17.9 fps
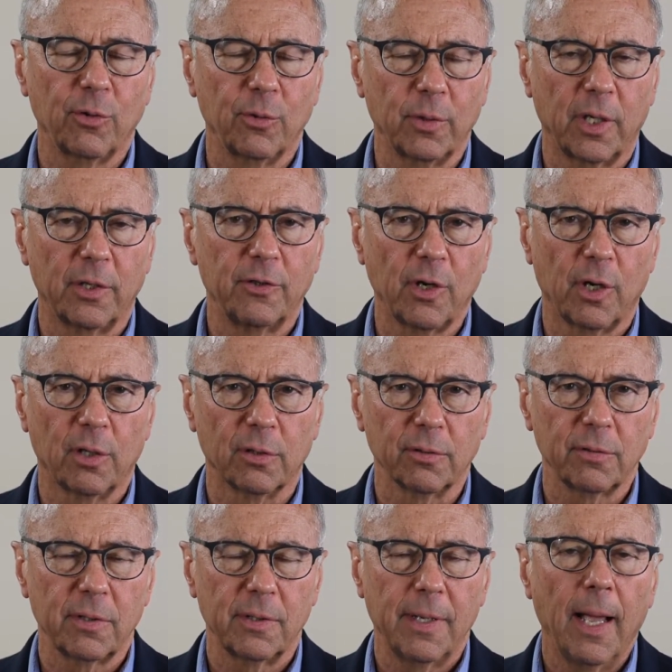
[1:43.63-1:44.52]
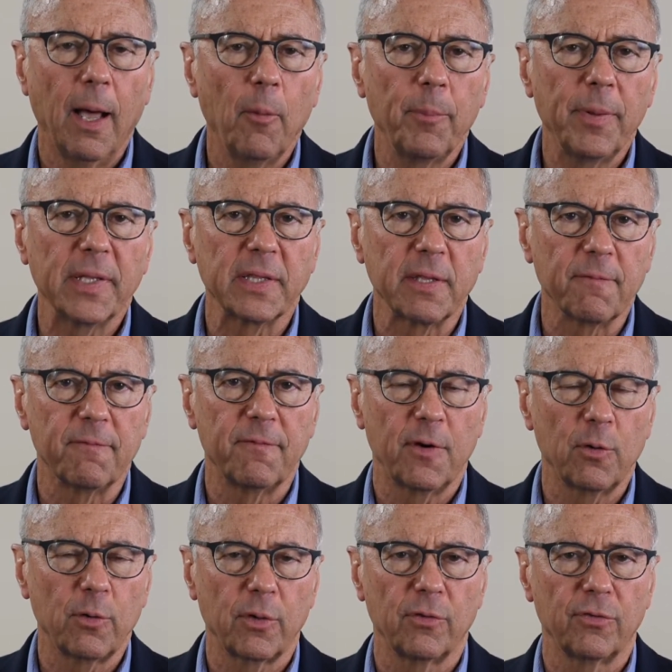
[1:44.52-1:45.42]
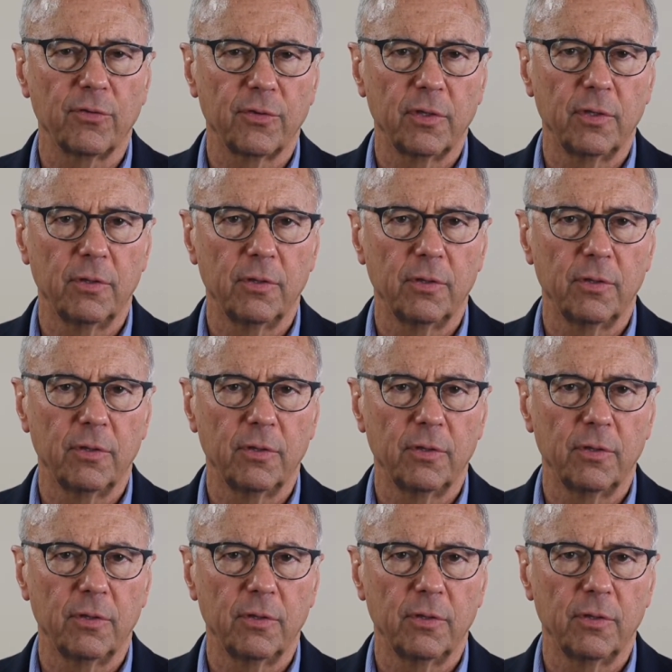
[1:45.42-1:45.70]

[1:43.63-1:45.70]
an adult, helping them focus